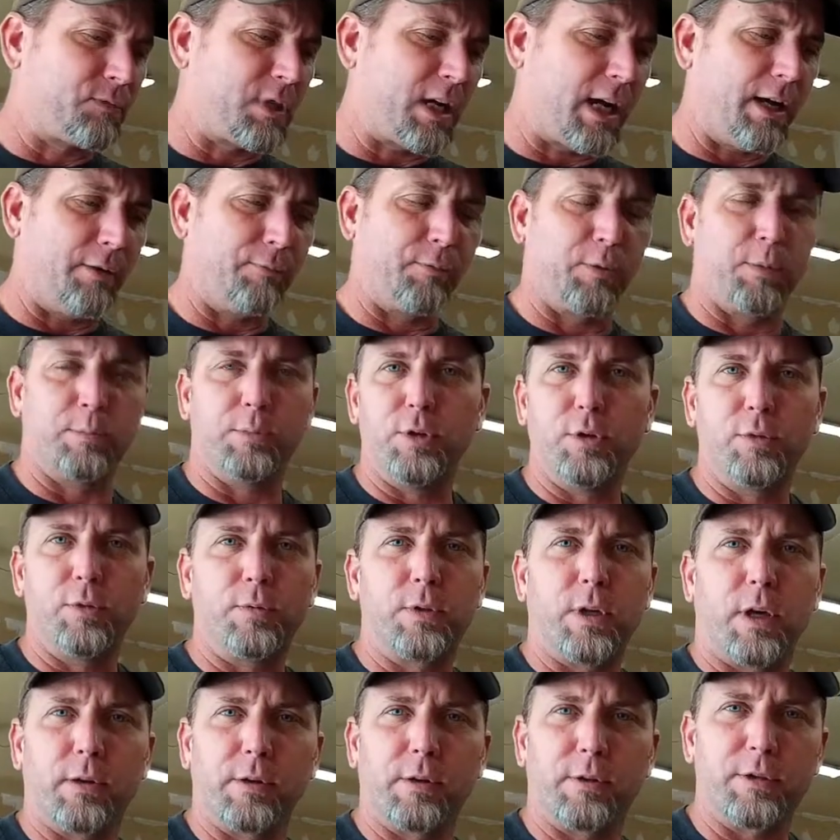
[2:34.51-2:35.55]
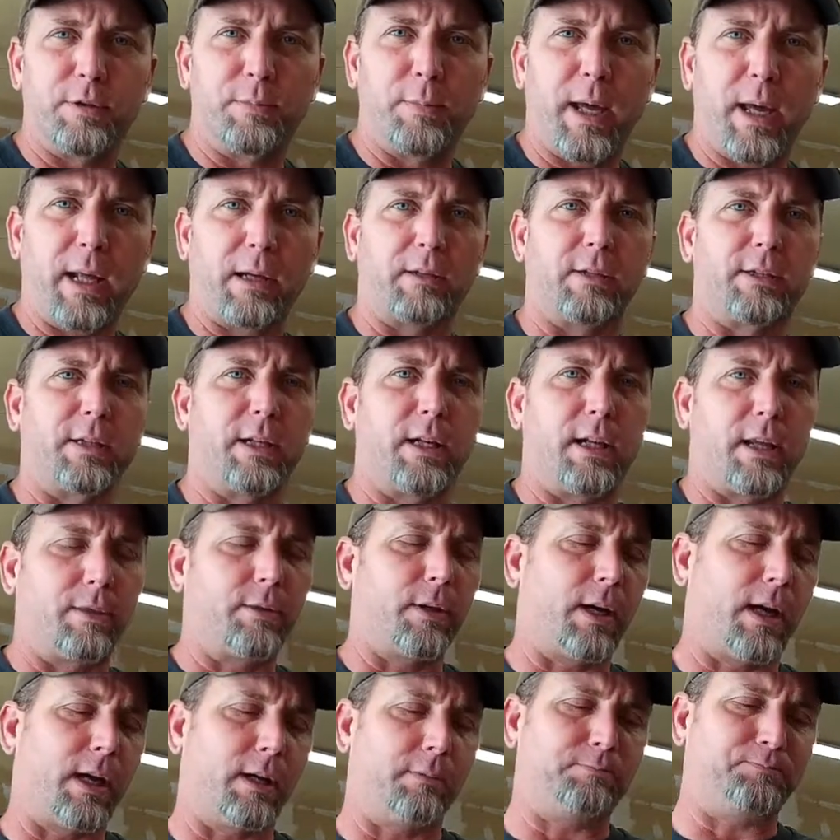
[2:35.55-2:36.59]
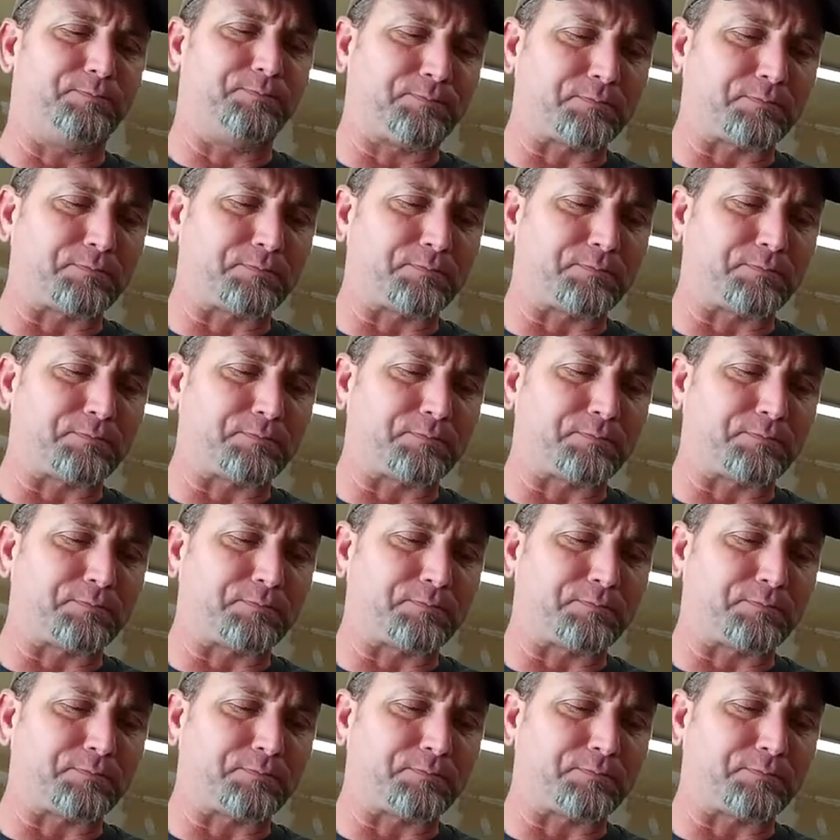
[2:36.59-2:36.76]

I've removed all those pedals, and I thought